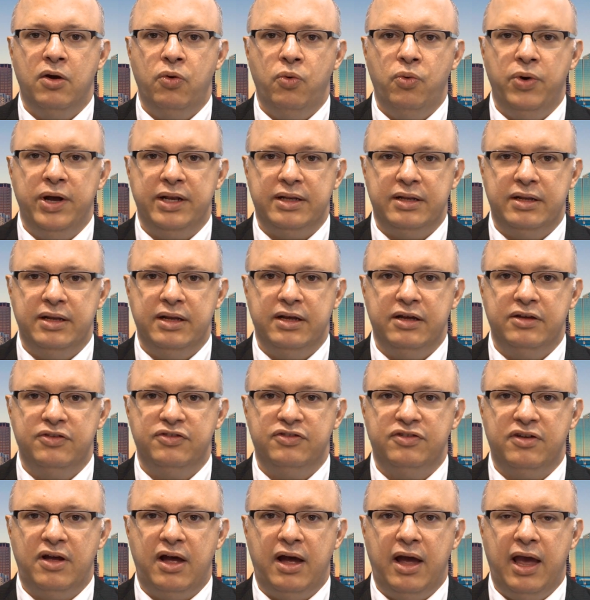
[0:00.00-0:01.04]
with
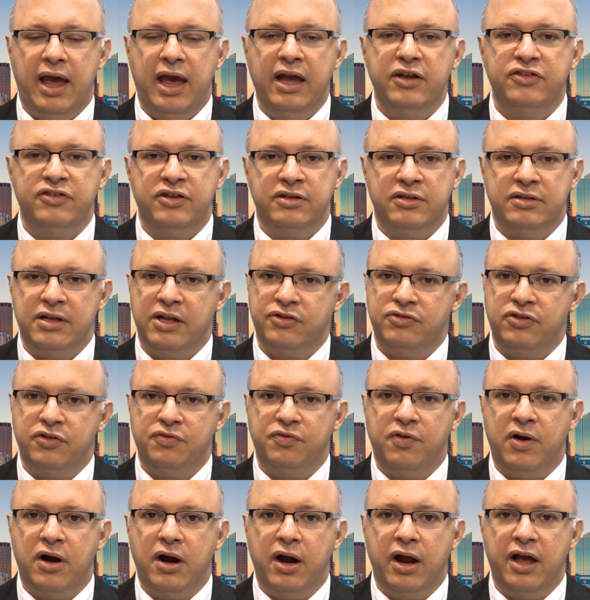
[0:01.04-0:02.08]
this agent that so
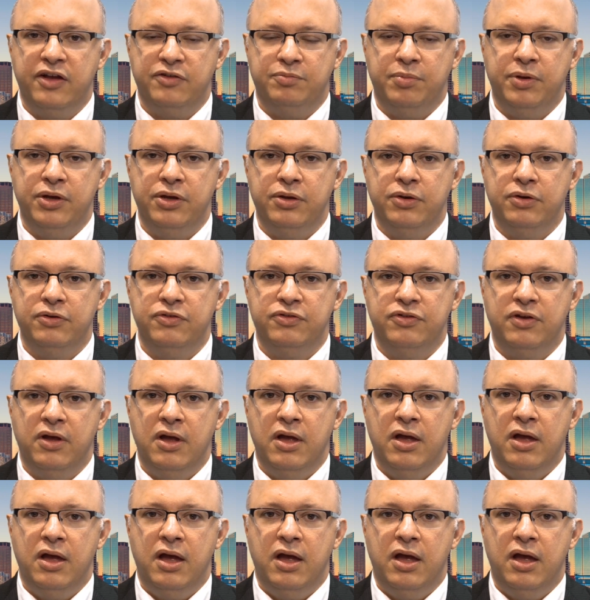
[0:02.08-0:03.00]
far has been used